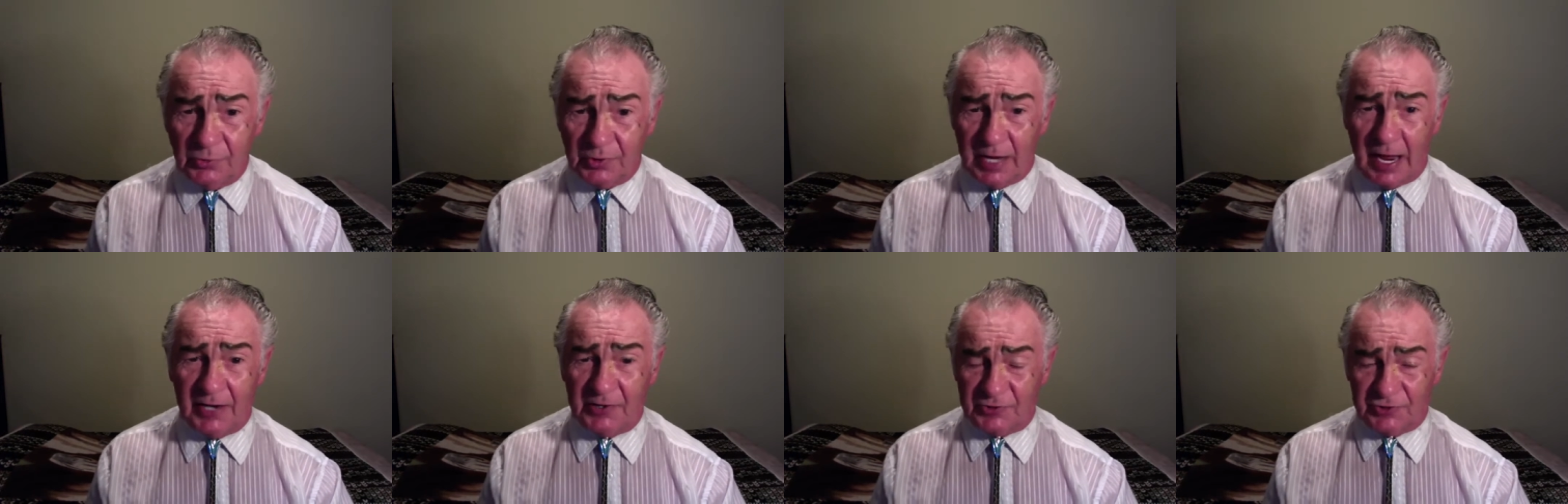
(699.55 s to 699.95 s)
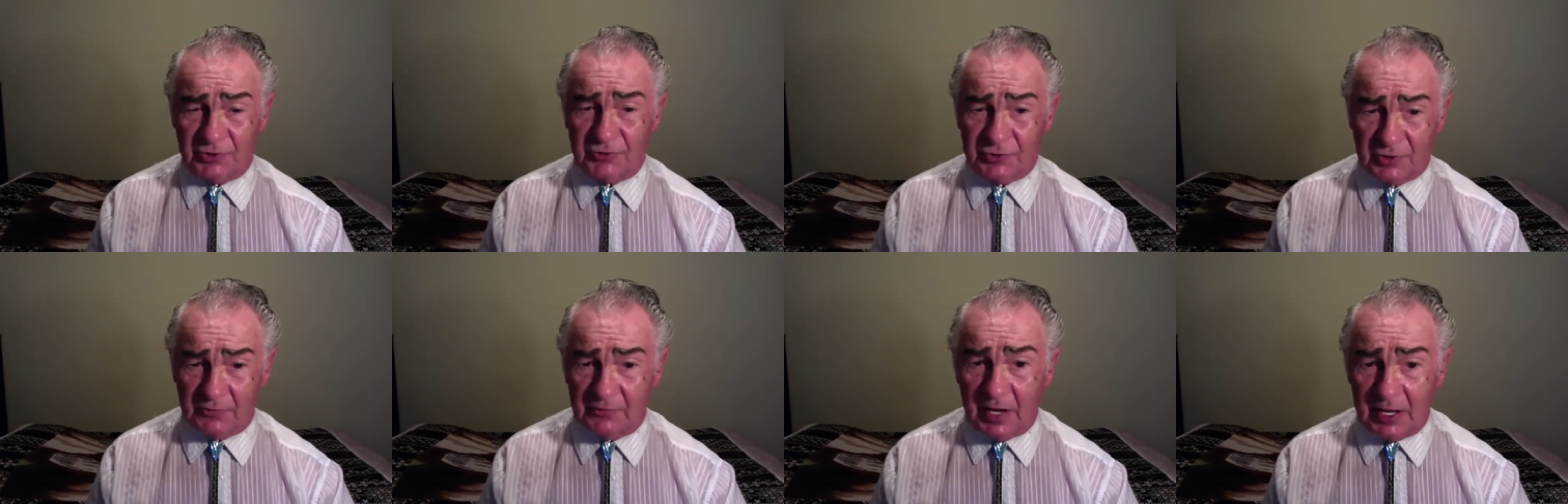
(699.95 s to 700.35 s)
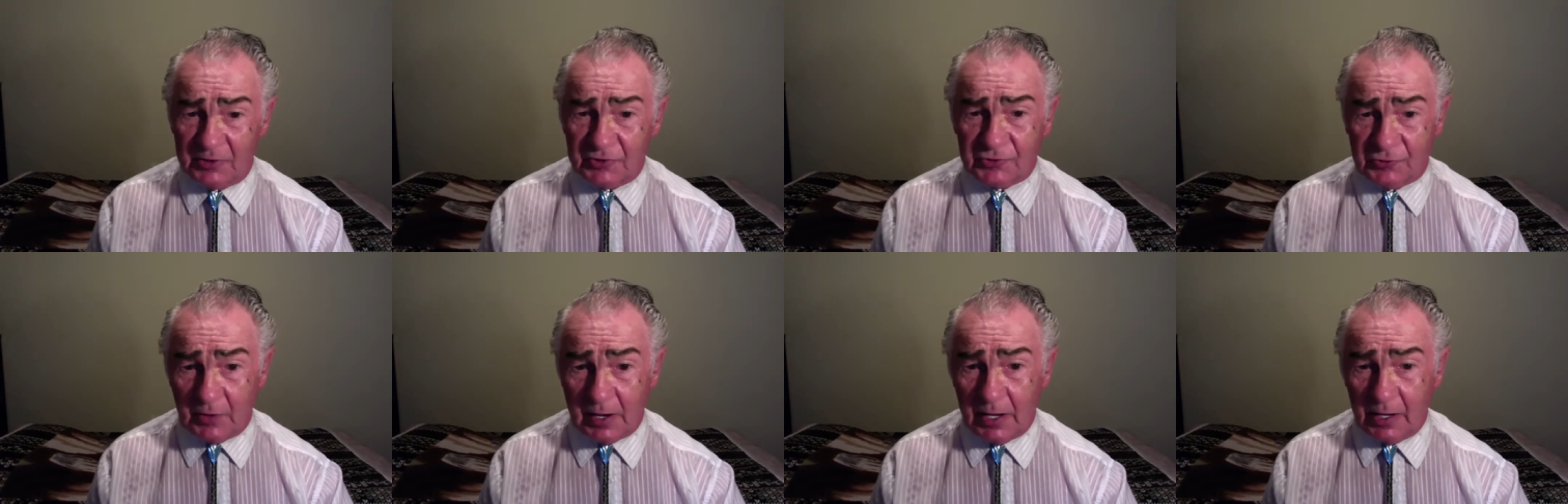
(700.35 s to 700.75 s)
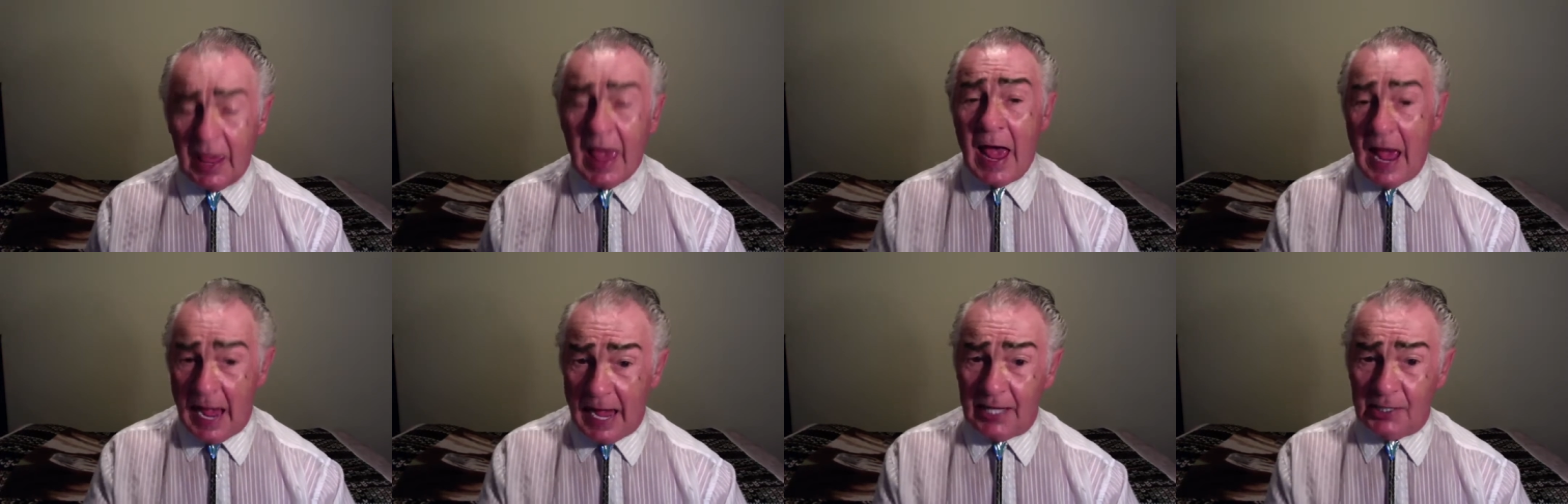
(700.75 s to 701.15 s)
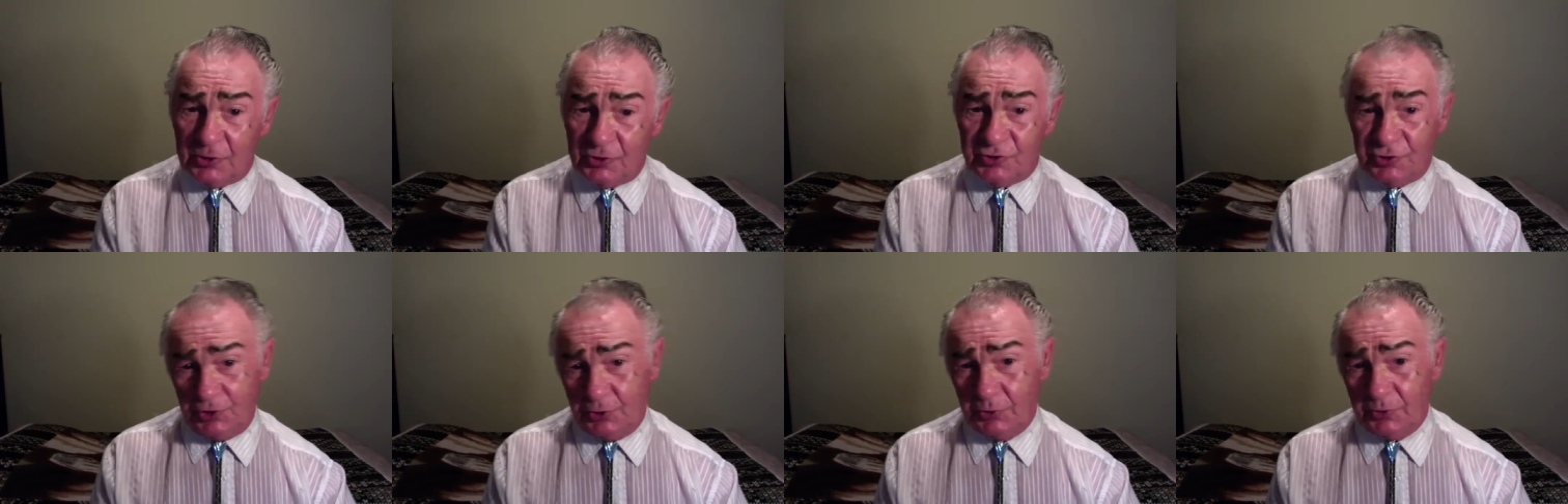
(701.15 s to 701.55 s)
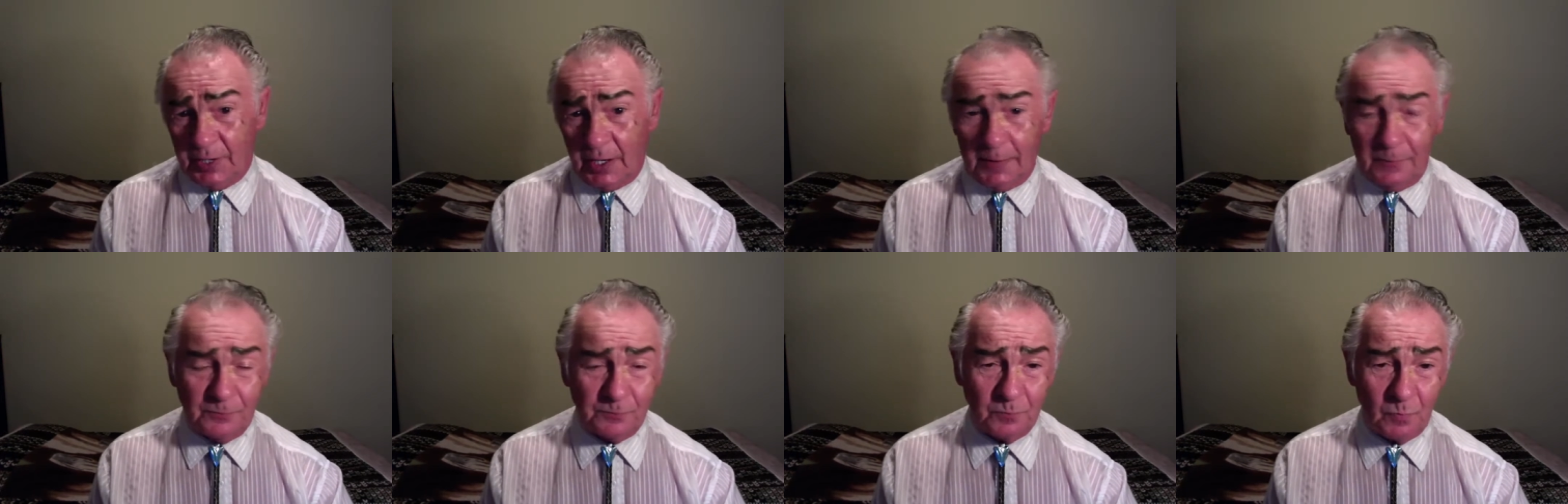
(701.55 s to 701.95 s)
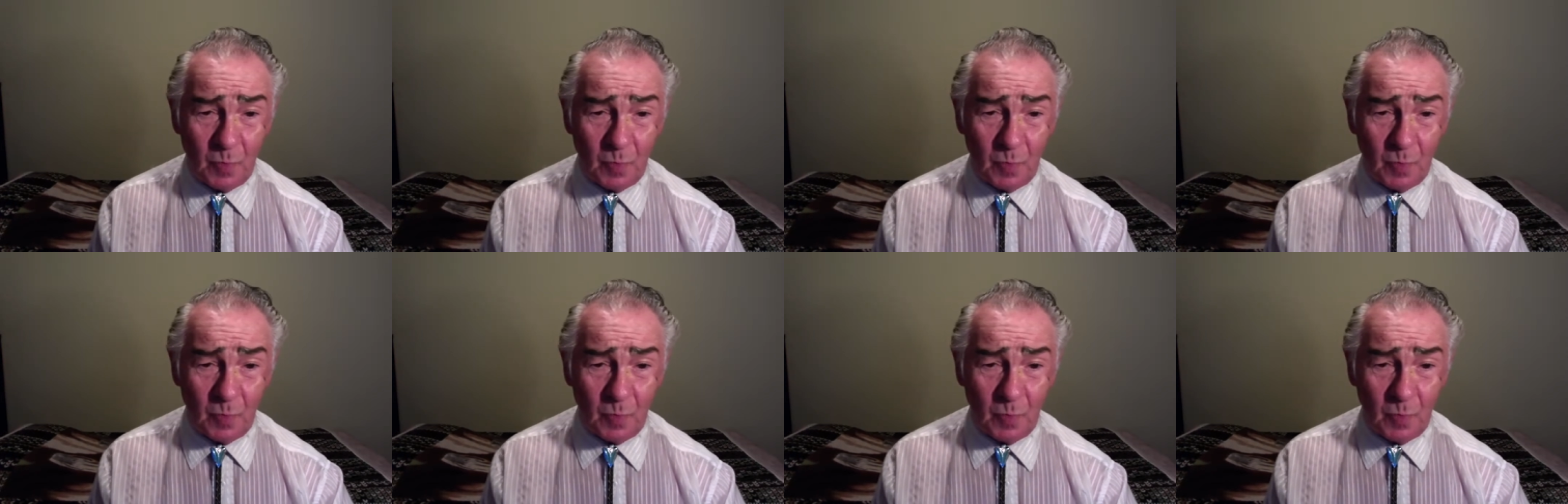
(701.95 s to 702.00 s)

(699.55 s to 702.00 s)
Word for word: nations of Israel and Judah,